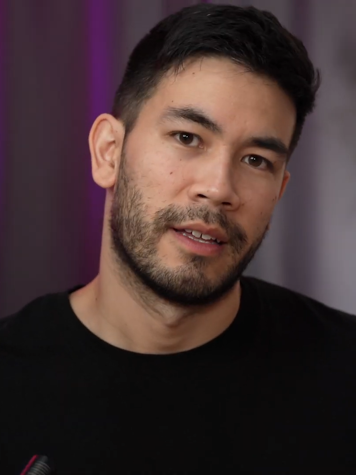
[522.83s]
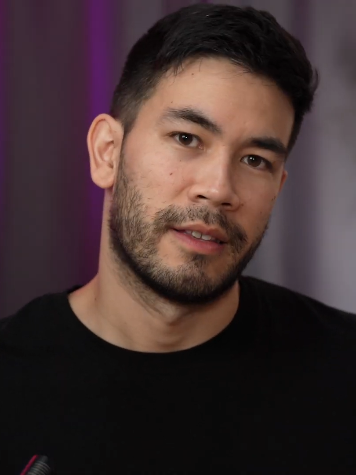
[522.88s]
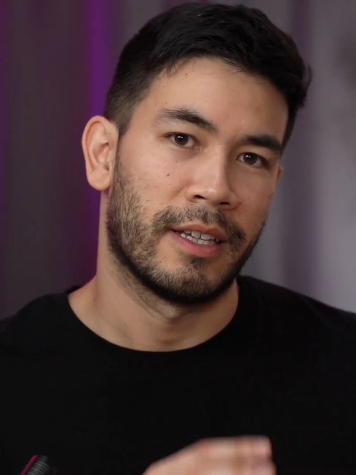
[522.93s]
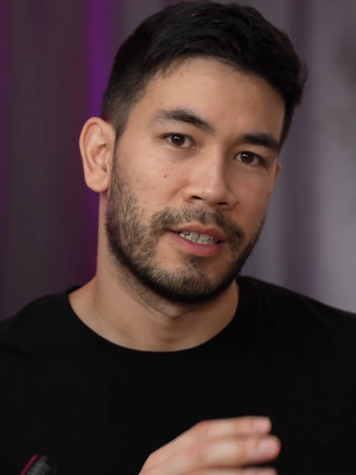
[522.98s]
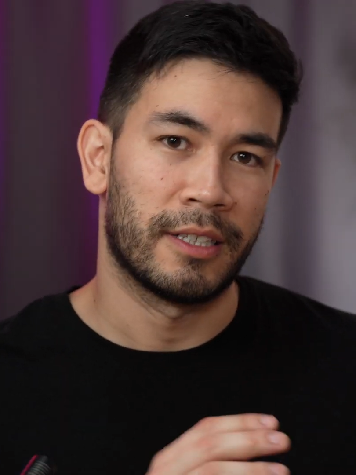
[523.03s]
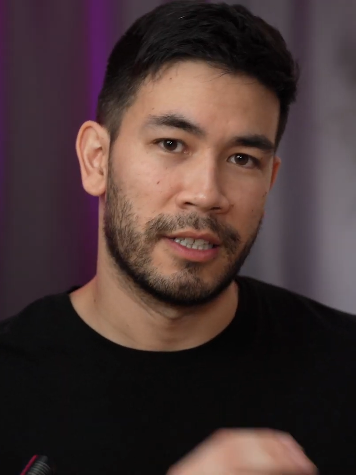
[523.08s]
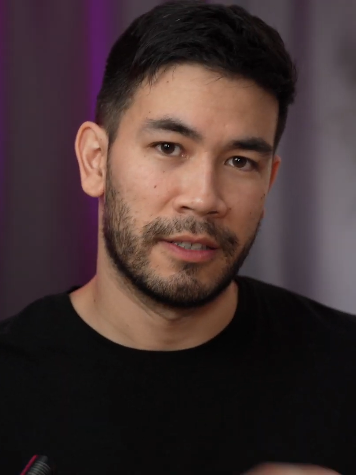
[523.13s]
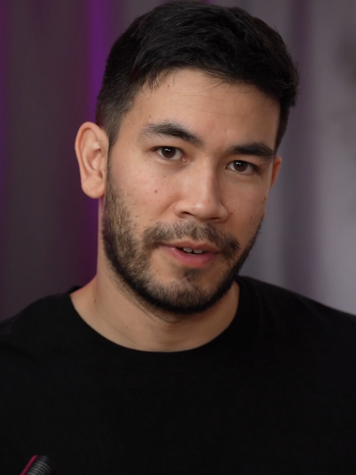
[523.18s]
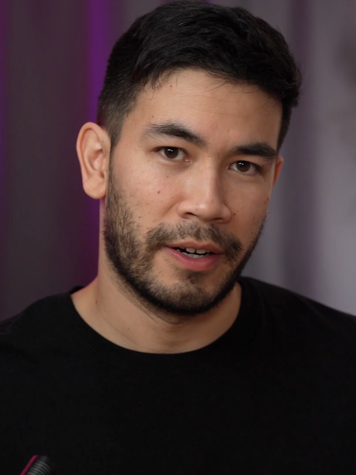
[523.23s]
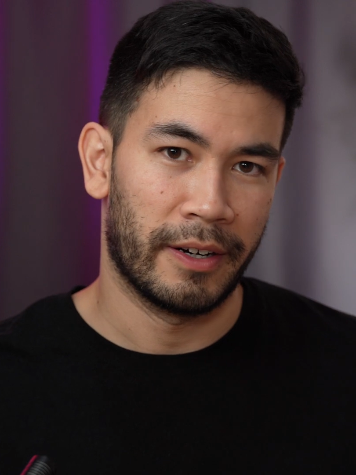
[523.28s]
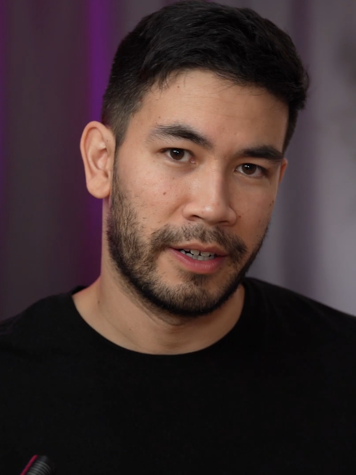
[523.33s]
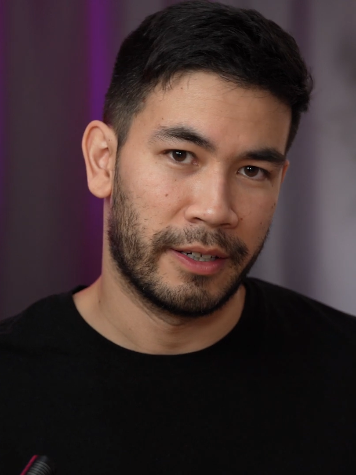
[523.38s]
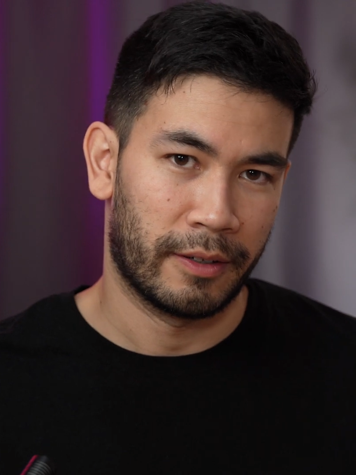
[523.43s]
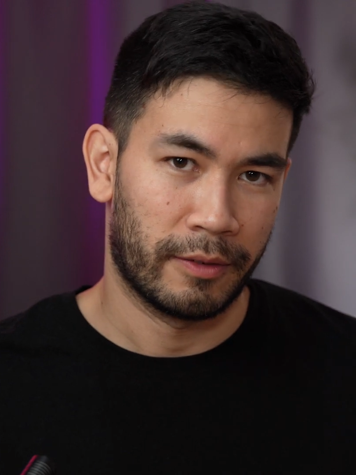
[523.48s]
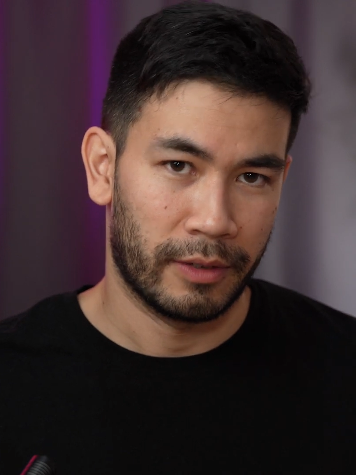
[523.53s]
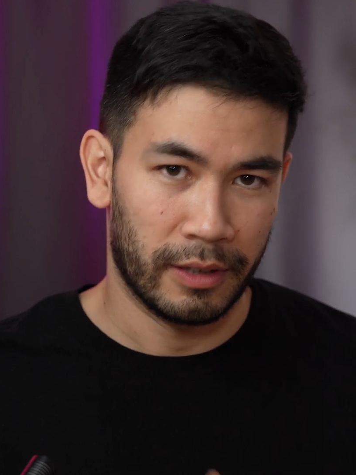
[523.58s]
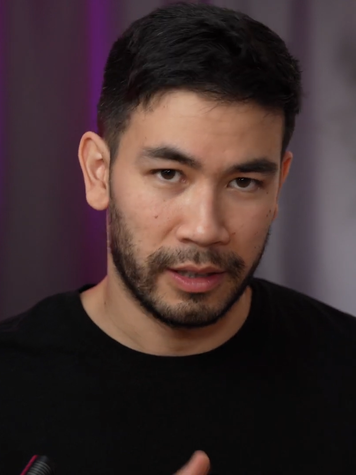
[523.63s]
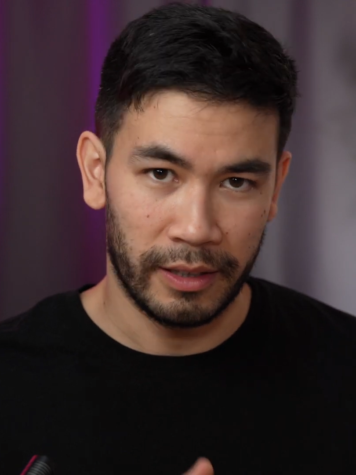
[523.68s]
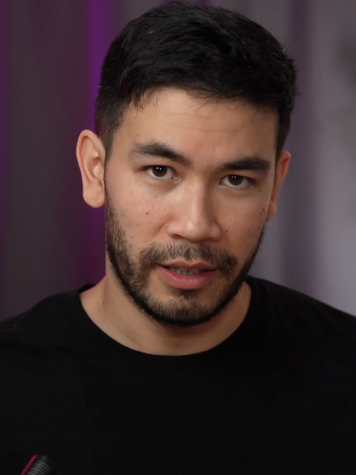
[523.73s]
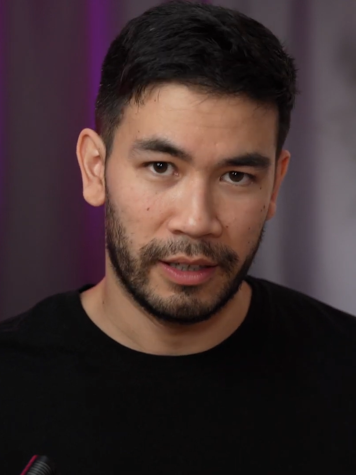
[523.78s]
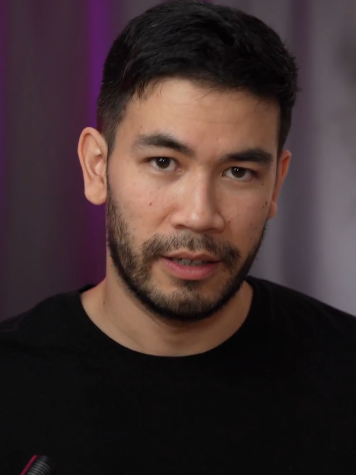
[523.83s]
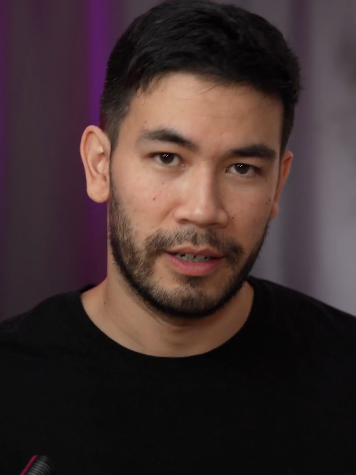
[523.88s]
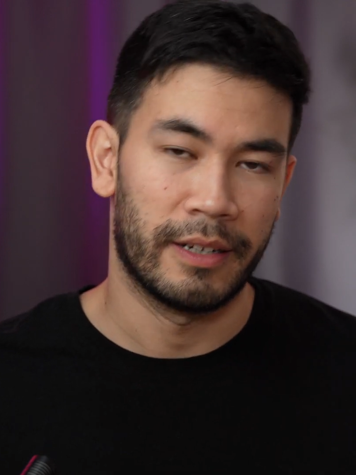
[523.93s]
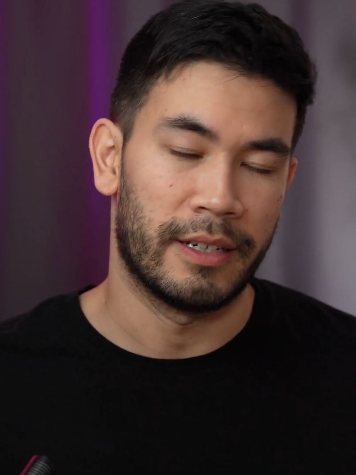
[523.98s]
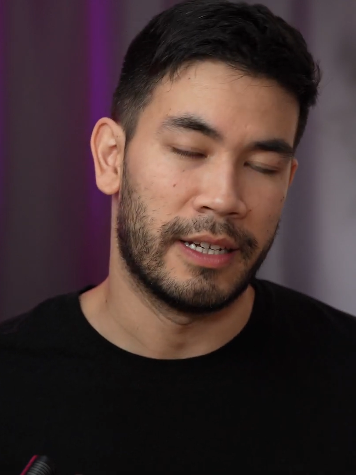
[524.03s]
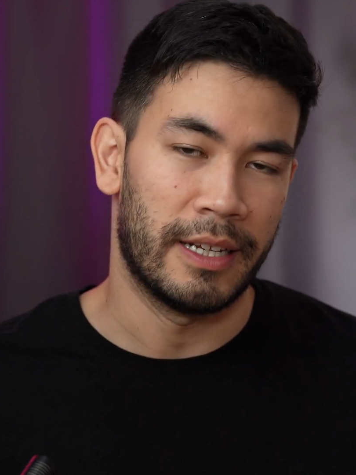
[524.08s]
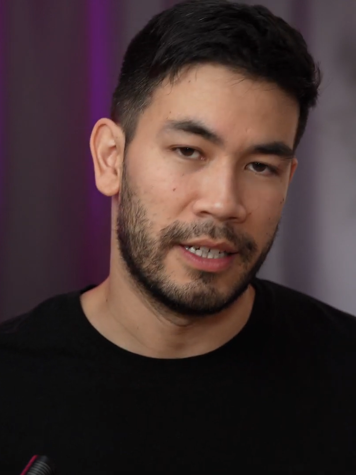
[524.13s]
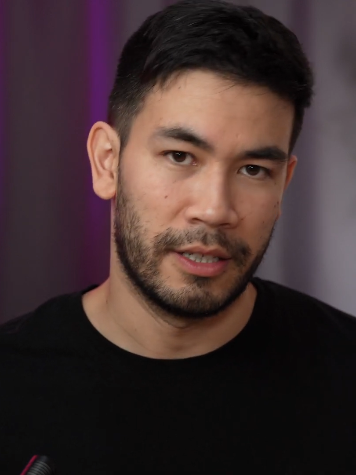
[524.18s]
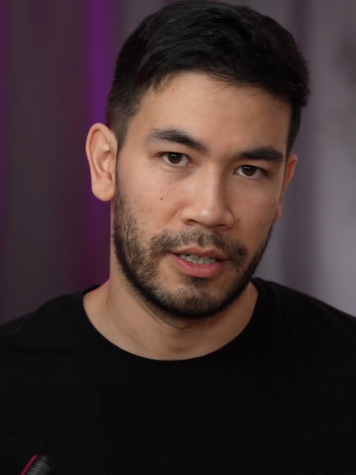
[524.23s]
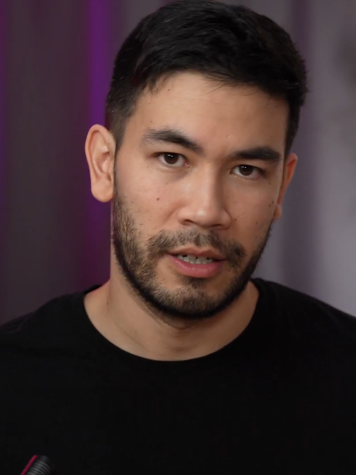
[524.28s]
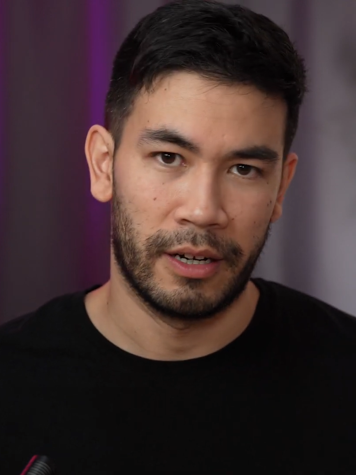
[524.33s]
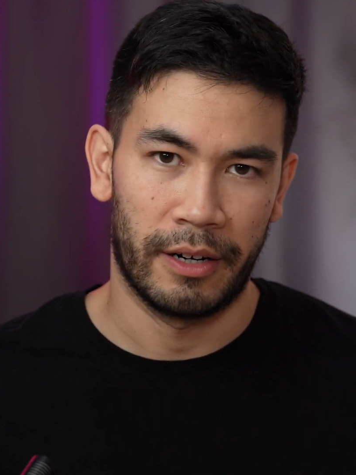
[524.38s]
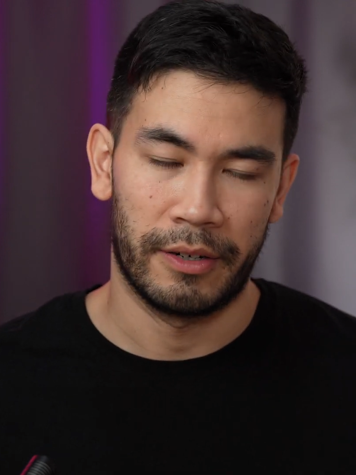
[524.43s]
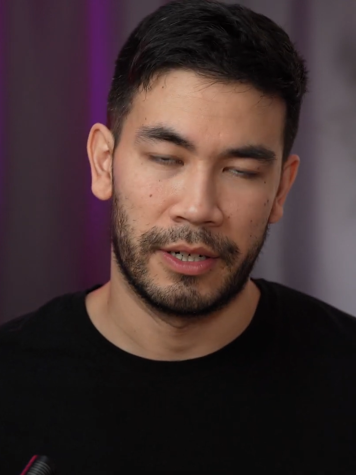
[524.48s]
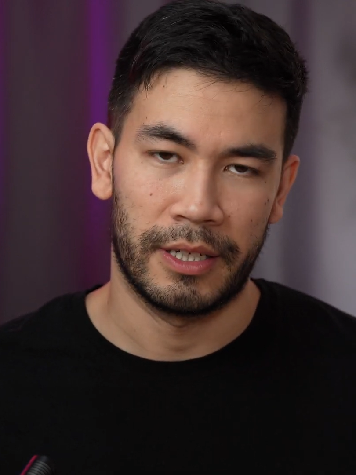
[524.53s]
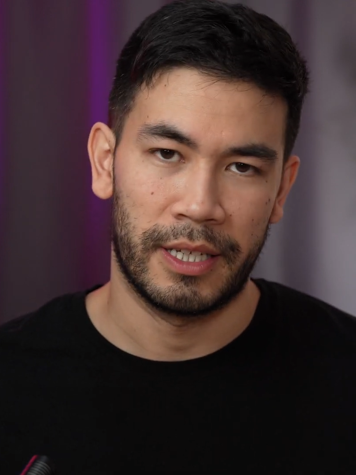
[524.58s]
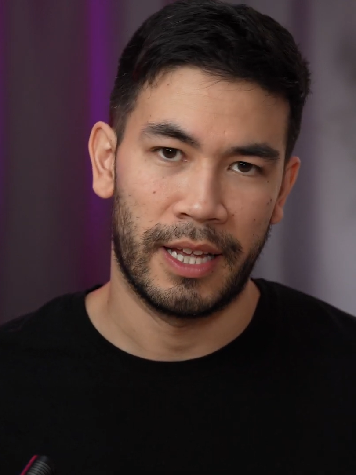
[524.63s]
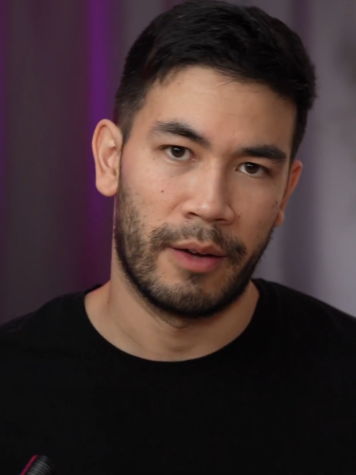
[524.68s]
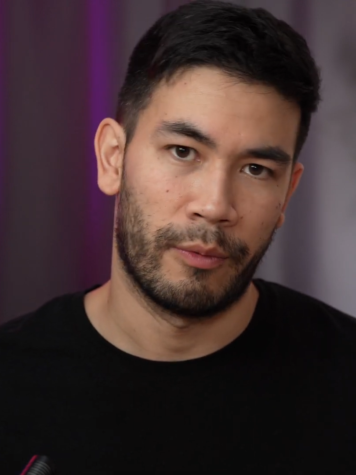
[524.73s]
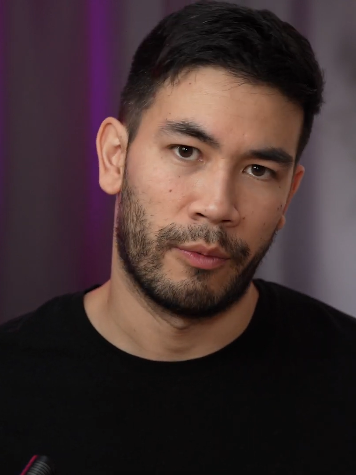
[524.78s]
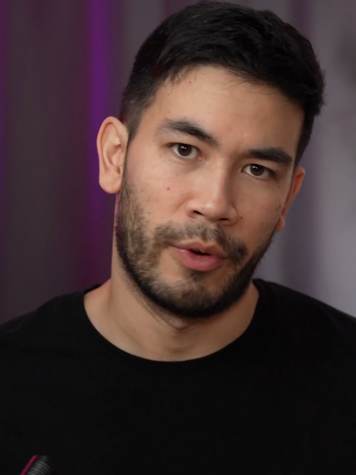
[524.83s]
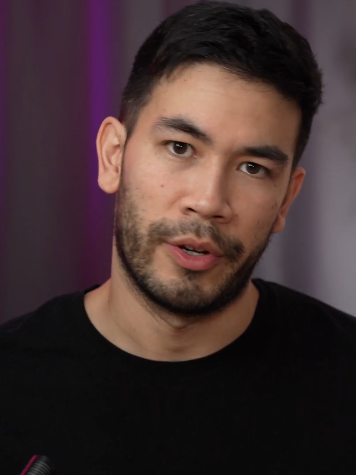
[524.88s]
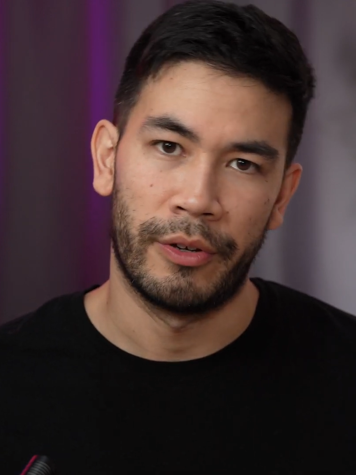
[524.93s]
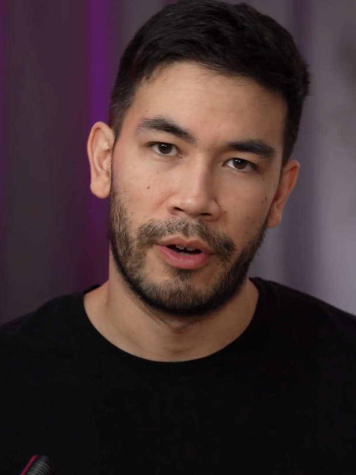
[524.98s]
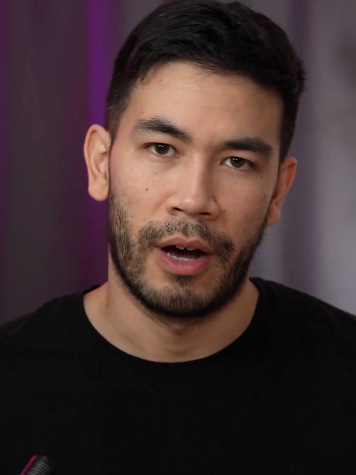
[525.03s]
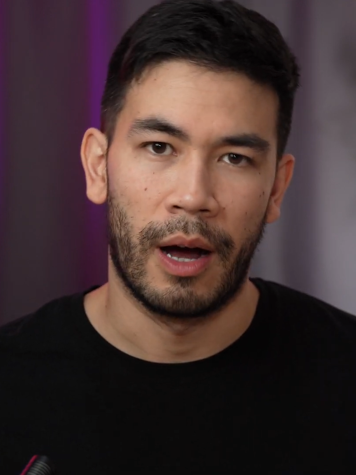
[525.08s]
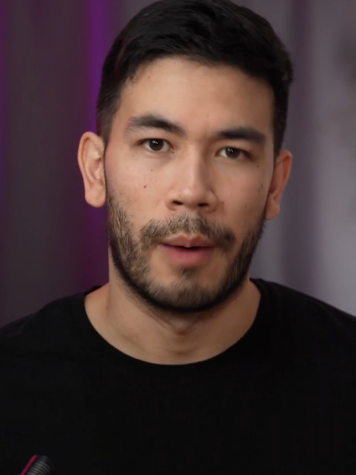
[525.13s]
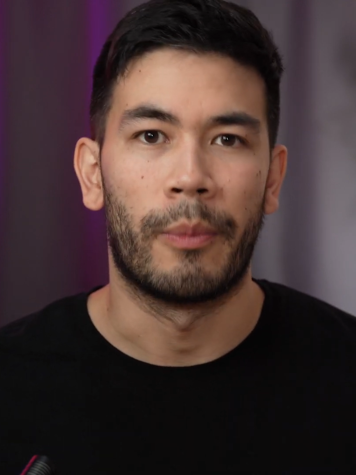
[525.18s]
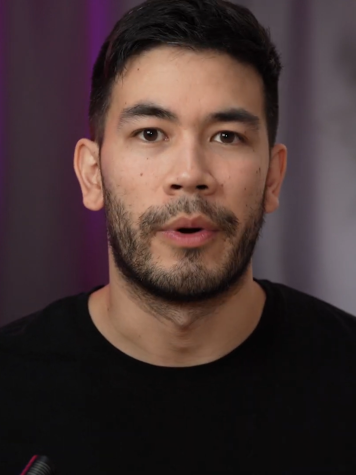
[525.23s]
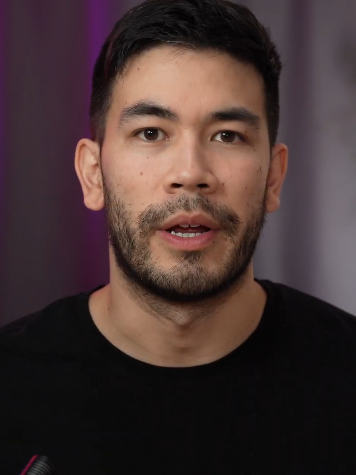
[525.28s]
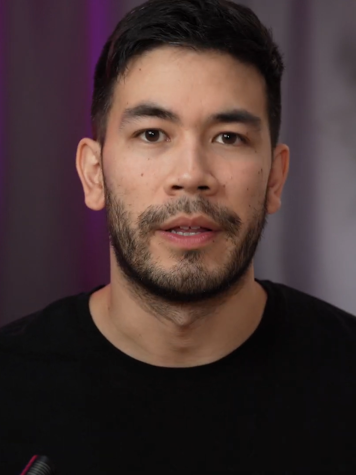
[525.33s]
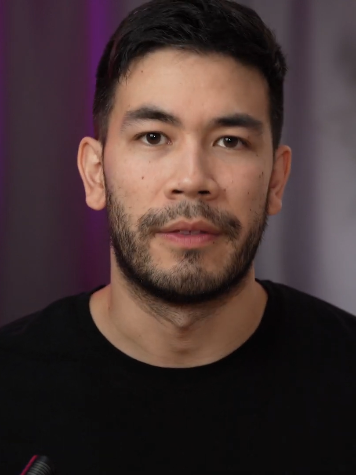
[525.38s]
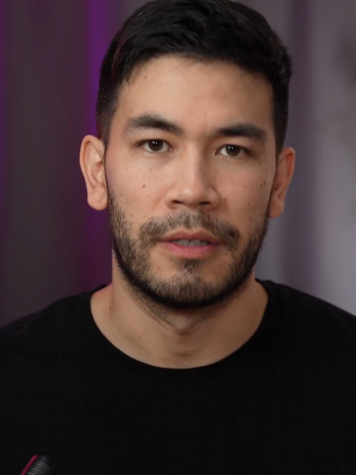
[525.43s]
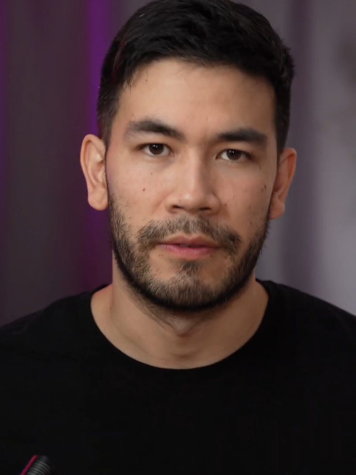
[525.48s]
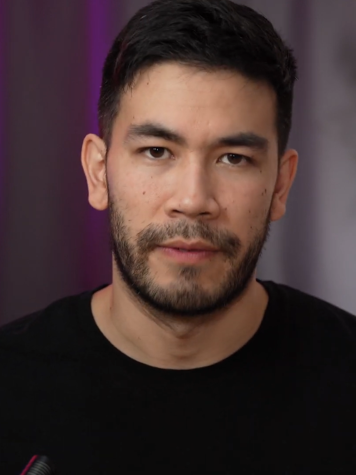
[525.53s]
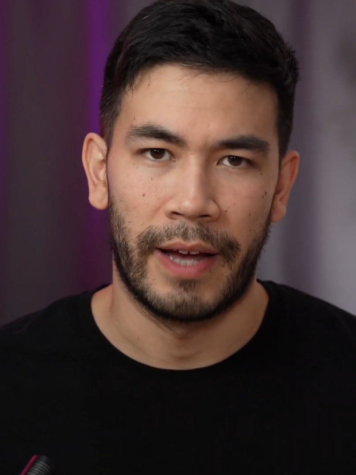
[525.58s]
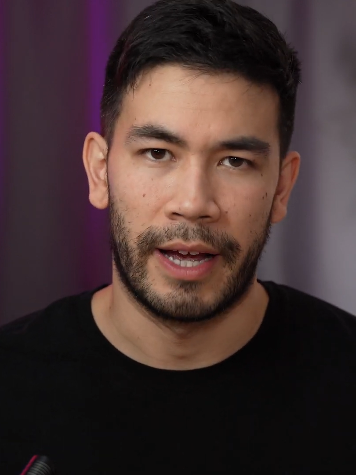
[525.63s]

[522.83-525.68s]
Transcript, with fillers: This is very clear and easy to understand when you operate this